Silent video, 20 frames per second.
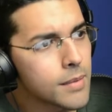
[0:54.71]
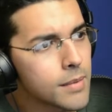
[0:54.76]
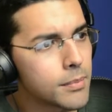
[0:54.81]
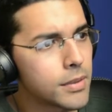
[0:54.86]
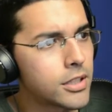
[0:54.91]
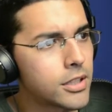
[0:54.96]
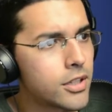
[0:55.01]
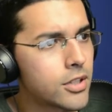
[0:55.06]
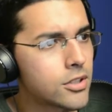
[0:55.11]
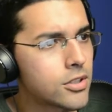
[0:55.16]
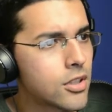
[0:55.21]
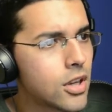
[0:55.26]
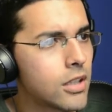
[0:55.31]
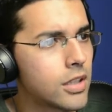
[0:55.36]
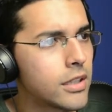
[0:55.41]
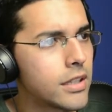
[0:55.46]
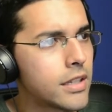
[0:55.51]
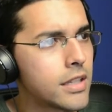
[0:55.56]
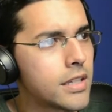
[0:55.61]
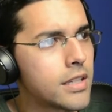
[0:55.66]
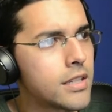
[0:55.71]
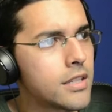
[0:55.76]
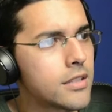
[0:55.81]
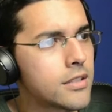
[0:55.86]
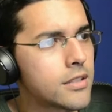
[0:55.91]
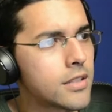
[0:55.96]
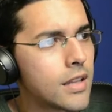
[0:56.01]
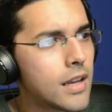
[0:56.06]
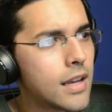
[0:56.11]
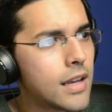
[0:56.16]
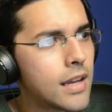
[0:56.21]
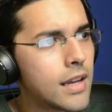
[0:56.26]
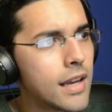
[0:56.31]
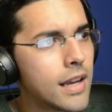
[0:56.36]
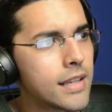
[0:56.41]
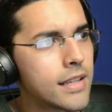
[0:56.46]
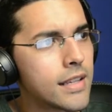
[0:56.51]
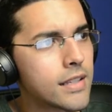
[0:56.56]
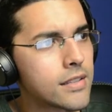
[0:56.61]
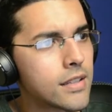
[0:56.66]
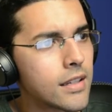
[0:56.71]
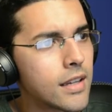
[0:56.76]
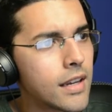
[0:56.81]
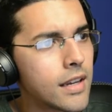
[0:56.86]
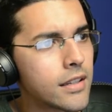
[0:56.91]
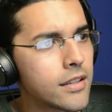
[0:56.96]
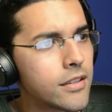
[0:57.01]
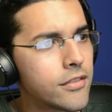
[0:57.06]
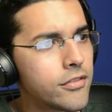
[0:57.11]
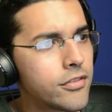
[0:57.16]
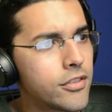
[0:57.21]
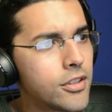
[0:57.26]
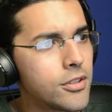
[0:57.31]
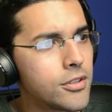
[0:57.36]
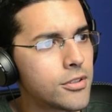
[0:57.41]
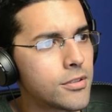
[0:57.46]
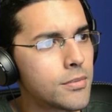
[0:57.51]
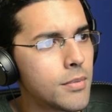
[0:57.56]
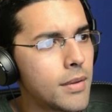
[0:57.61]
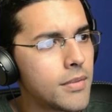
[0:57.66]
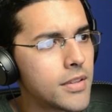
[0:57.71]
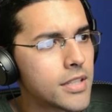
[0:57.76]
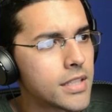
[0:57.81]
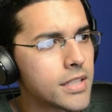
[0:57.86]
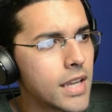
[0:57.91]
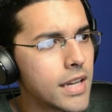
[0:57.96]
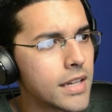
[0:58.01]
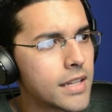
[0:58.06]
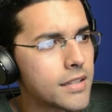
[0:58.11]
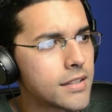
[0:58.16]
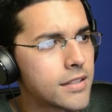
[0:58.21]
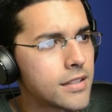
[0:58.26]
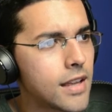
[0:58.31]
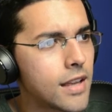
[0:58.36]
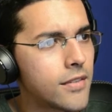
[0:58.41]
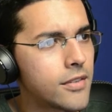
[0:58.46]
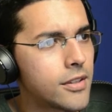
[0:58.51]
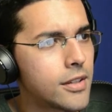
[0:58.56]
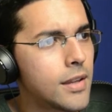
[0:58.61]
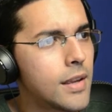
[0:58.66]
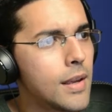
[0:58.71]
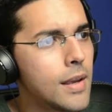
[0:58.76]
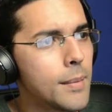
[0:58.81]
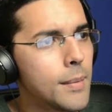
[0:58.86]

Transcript: But they just call it Ys. I guess I got it confused. Maybe it's not Ys 7.